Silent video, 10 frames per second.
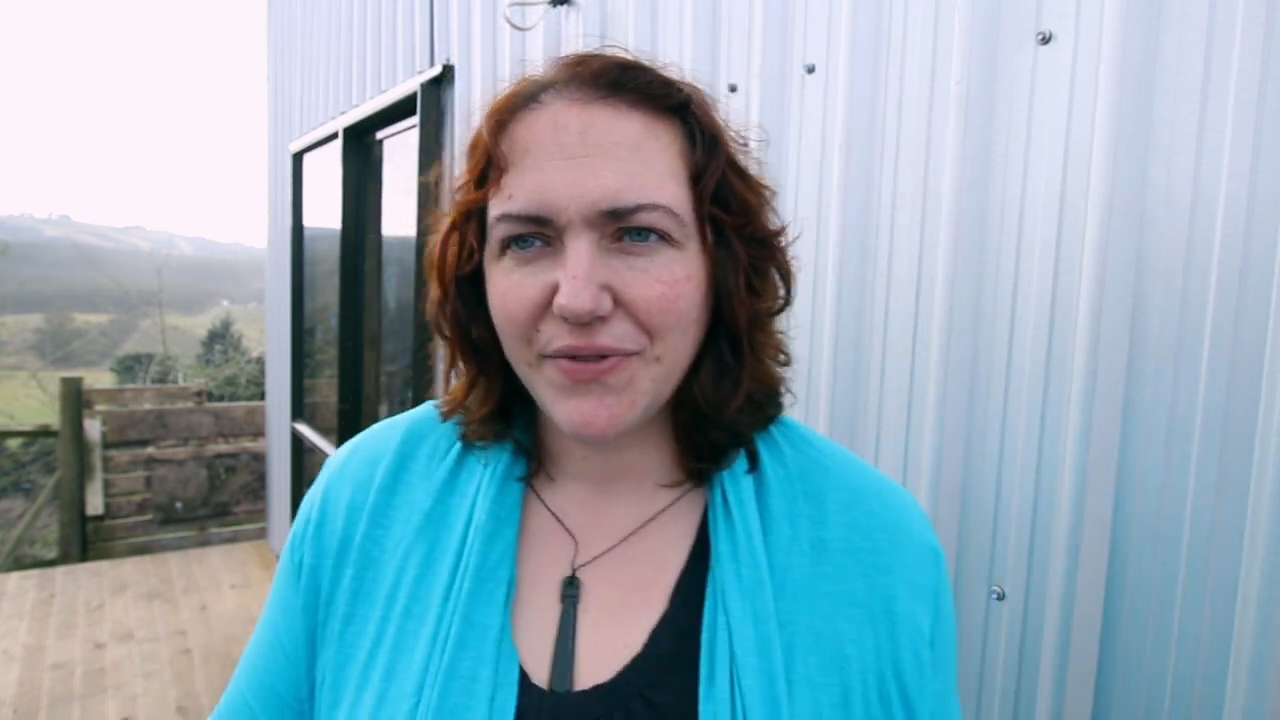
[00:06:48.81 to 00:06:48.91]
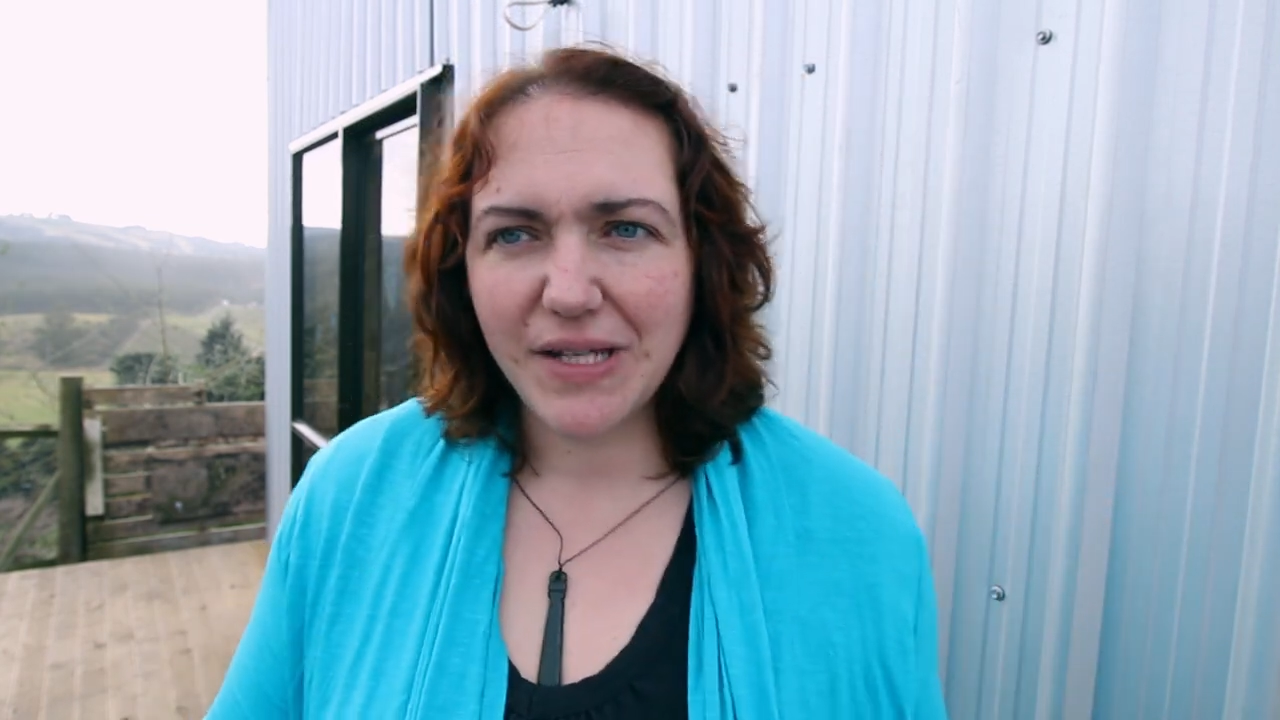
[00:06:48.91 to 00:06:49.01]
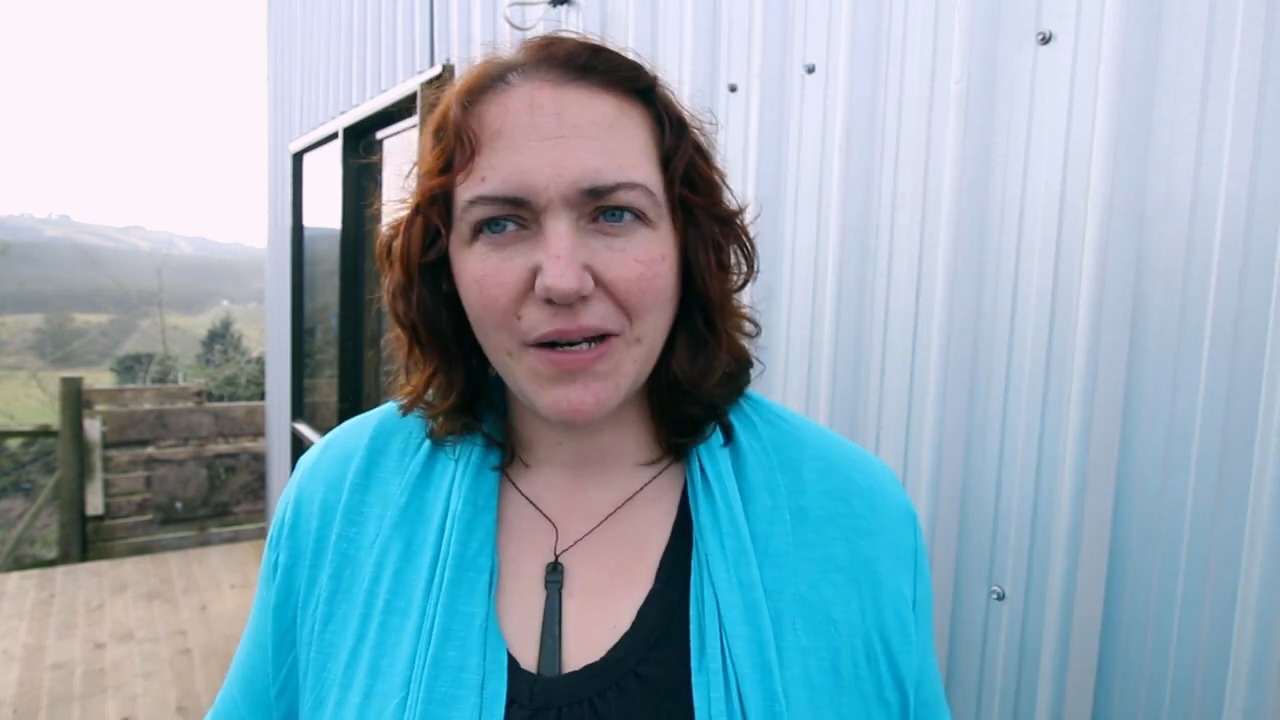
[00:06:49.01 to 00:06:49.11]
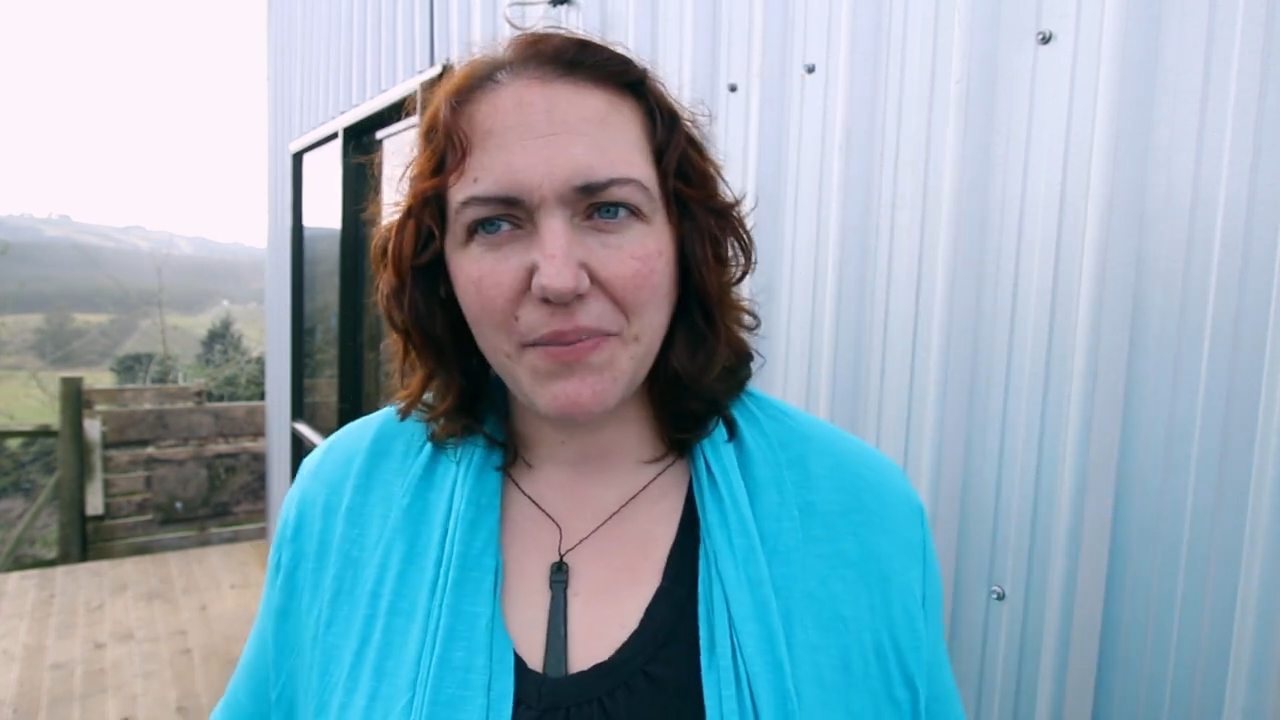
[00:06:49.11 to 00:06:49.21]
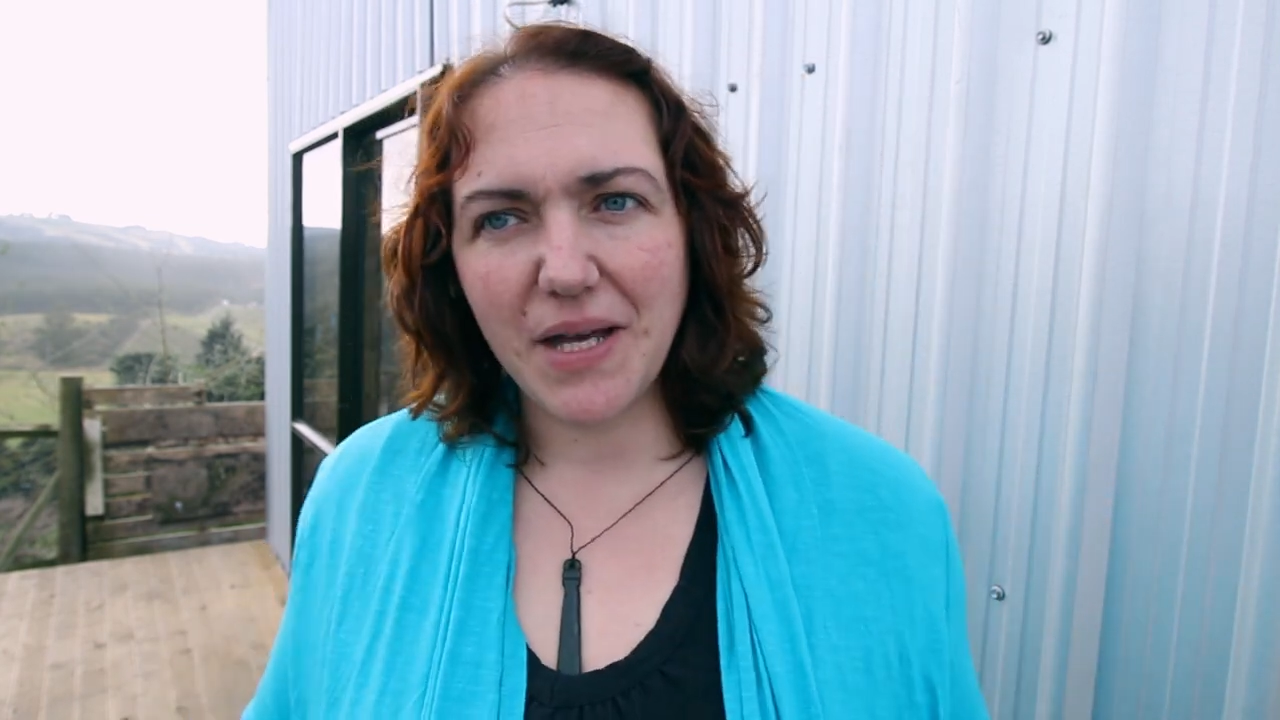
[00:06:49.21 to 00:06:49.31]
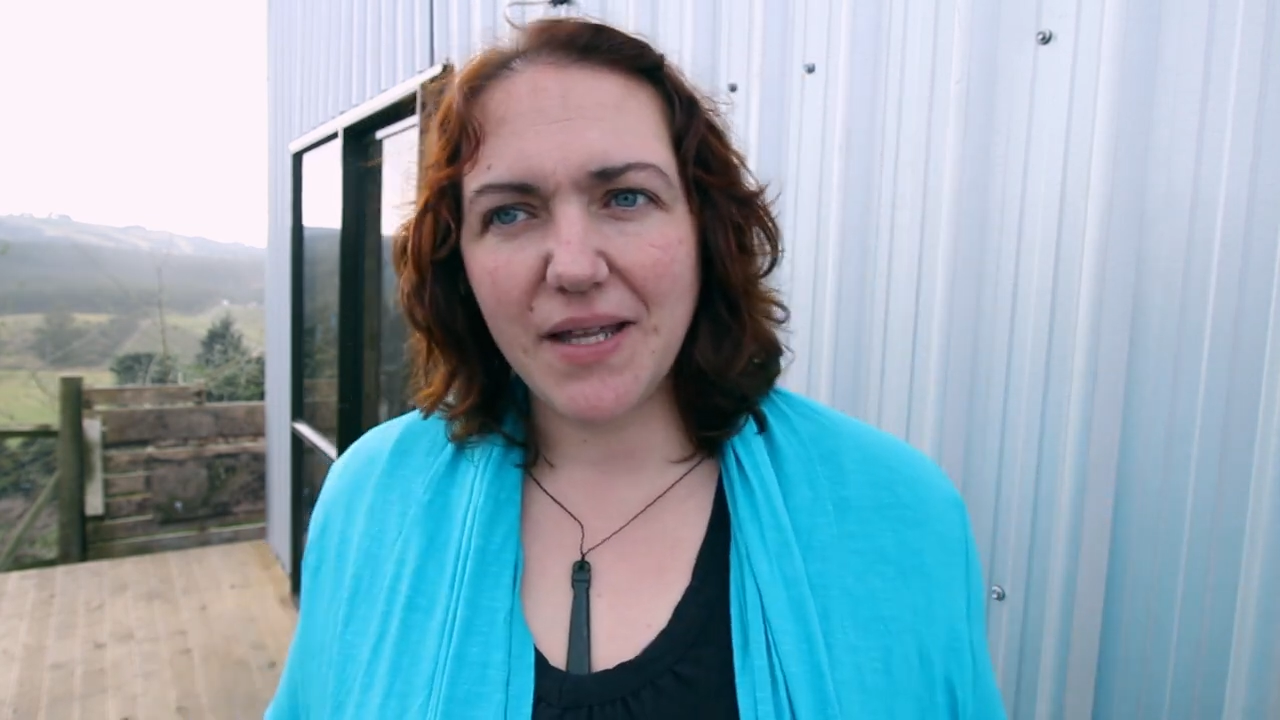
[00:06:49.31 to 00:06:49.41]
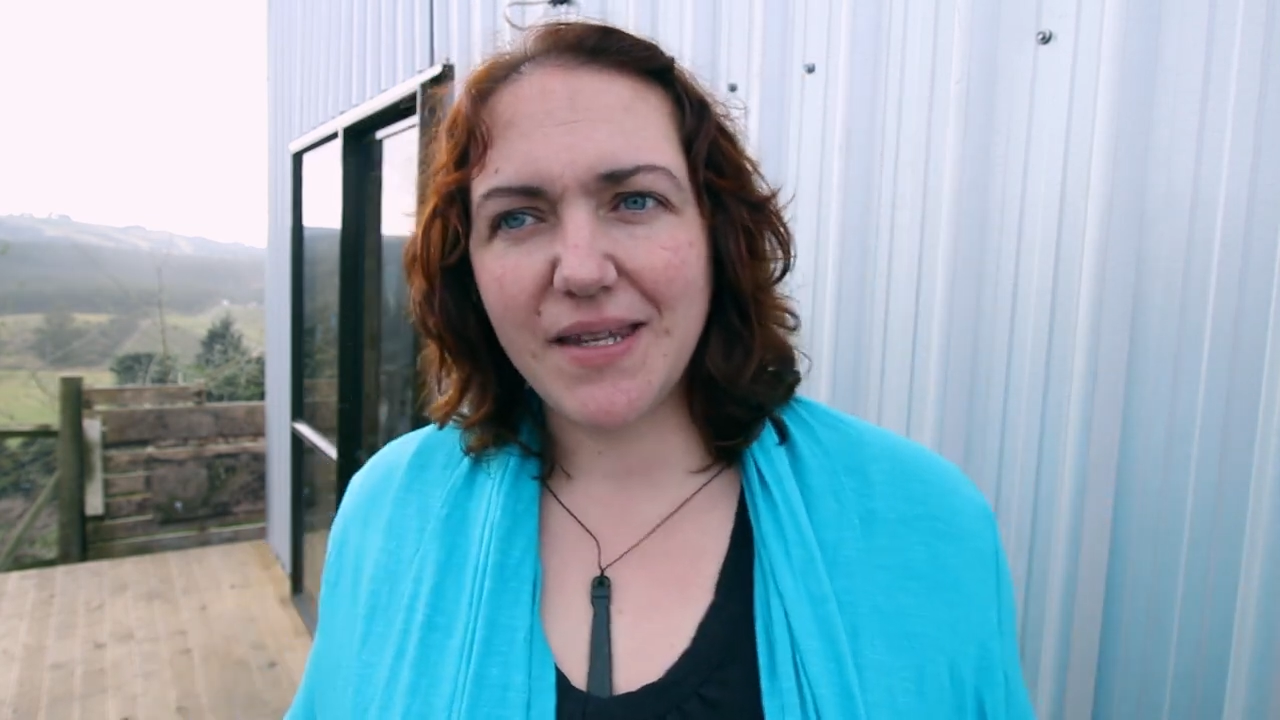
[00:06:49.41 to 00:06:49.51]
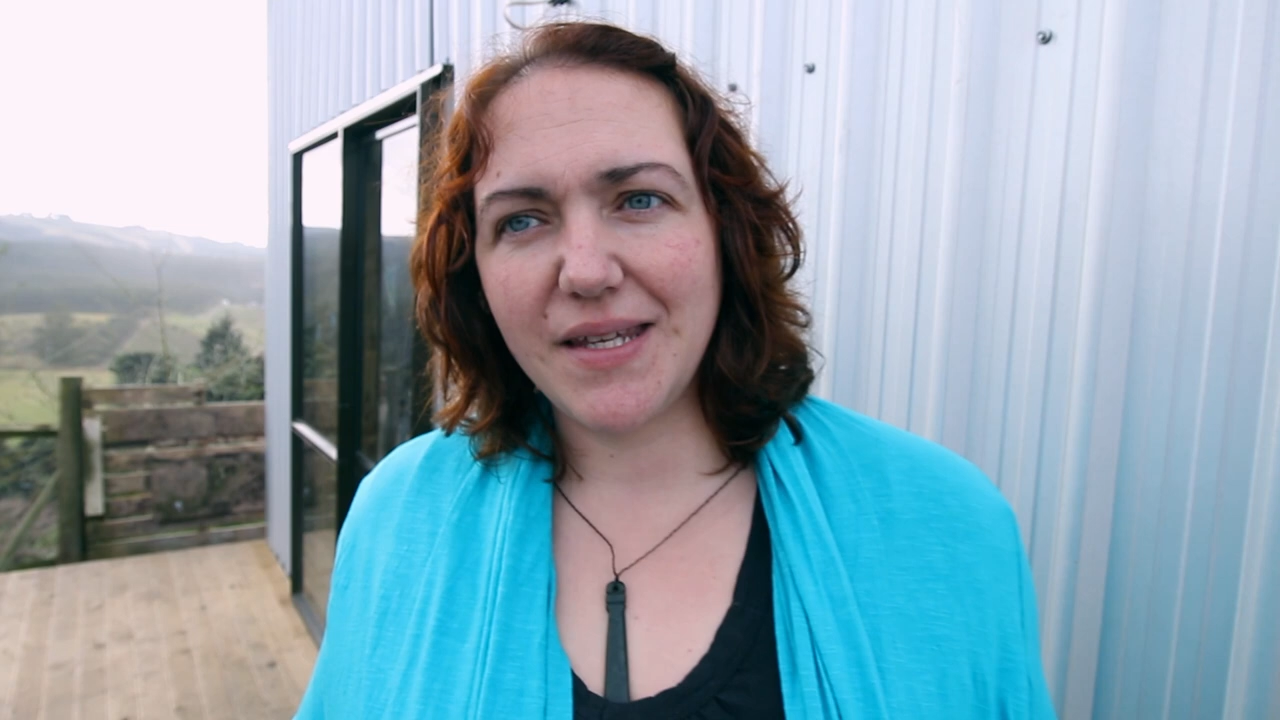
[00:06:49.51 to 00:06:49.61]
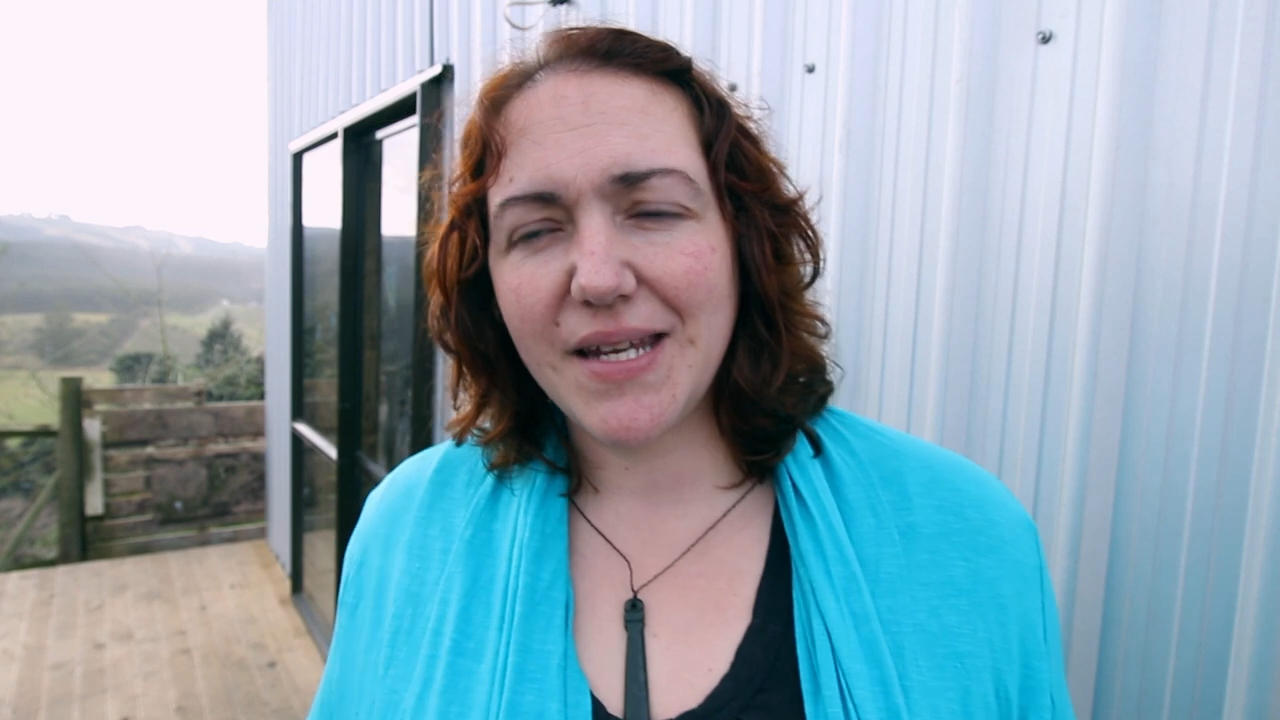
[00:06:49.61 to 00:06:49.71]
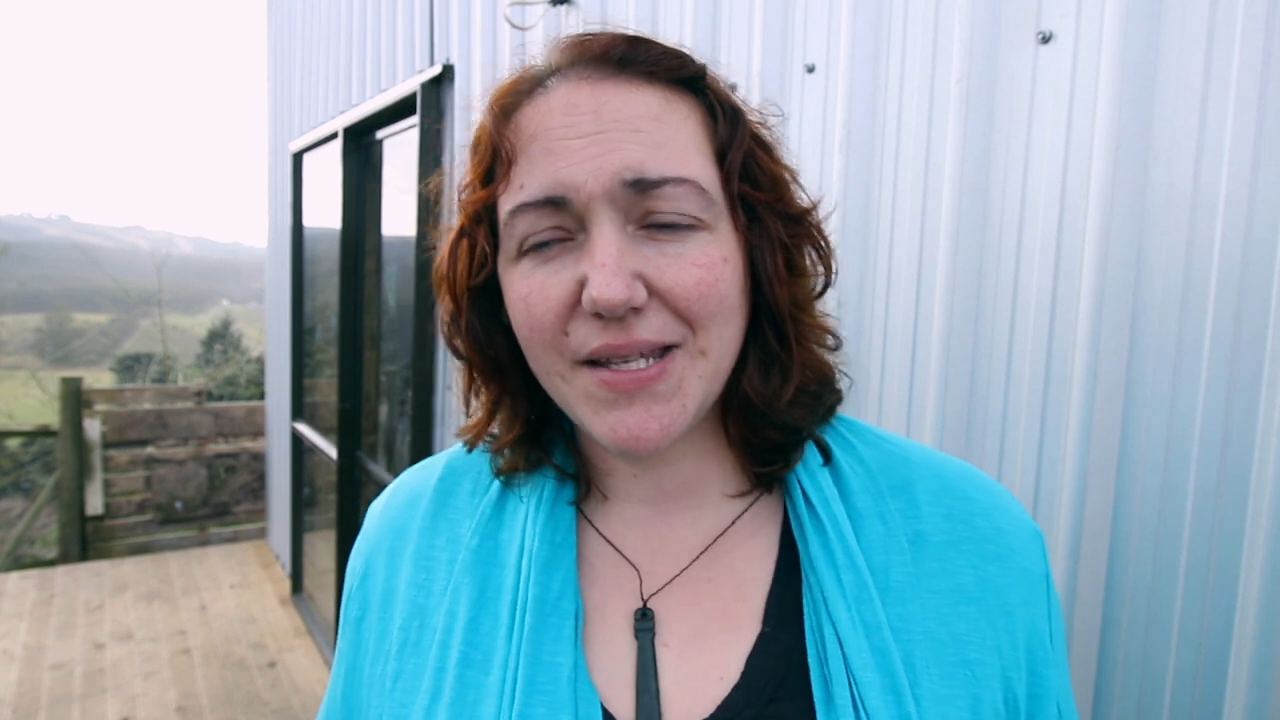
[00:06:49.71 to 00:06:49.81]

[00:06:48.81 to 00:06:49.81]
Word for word: forget about that